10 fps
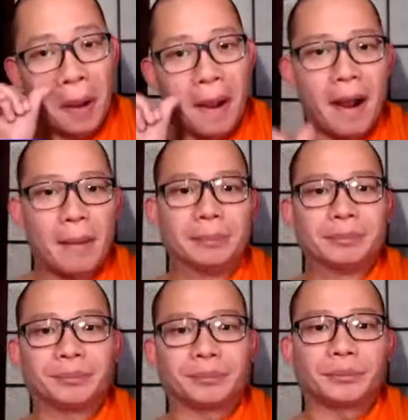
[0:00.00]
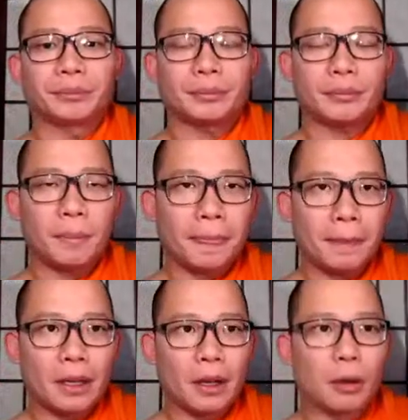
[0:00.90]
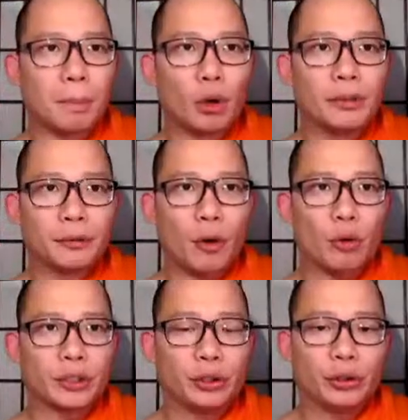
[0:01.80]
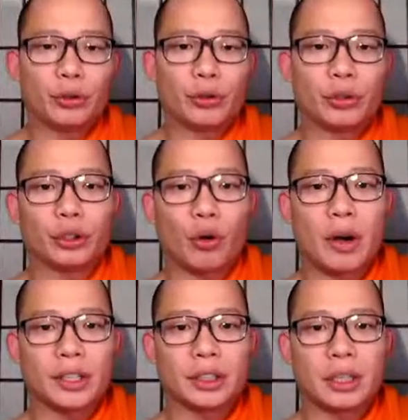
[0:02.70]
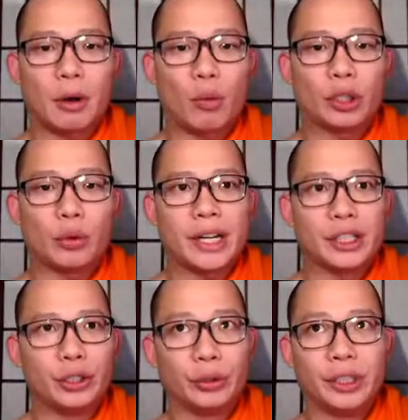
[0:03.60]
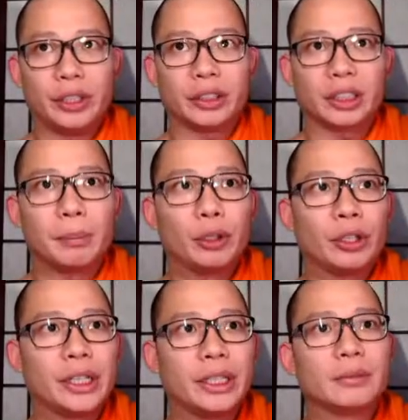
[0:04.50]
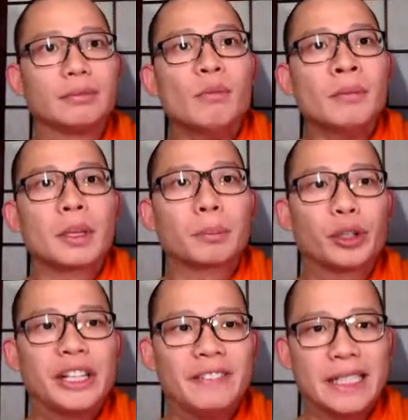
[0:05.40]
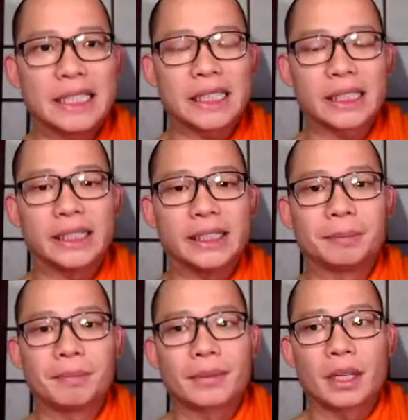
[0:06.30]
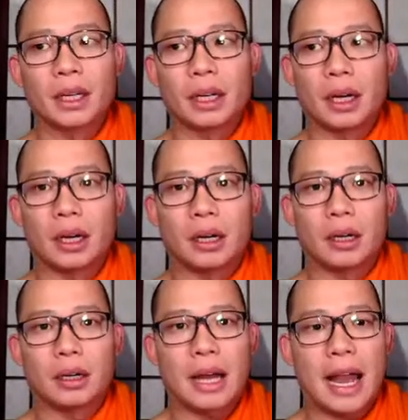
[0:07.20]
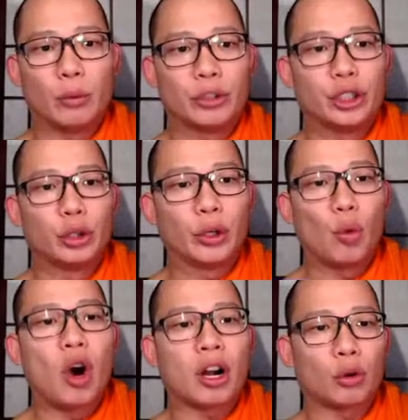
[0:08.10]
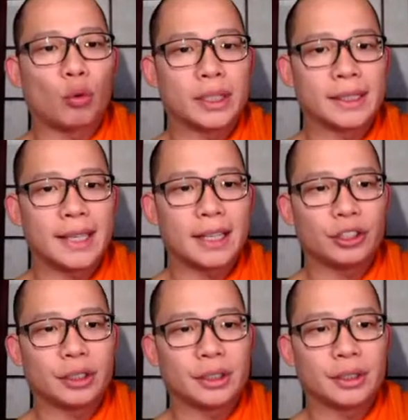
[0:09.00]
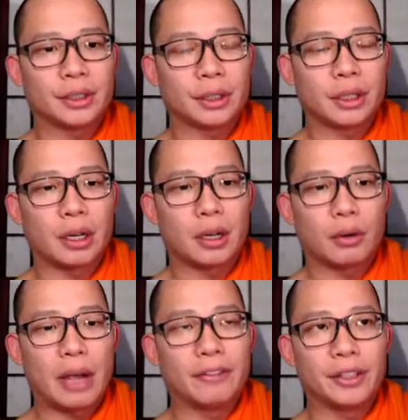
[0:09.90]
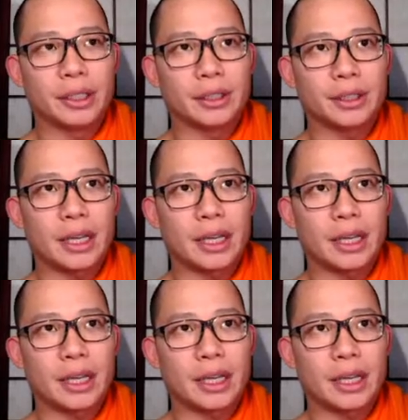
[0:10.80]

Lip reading: um moving forward to your question about what do I do here in the community. Previously, I was doing one-on-one sessions ever since,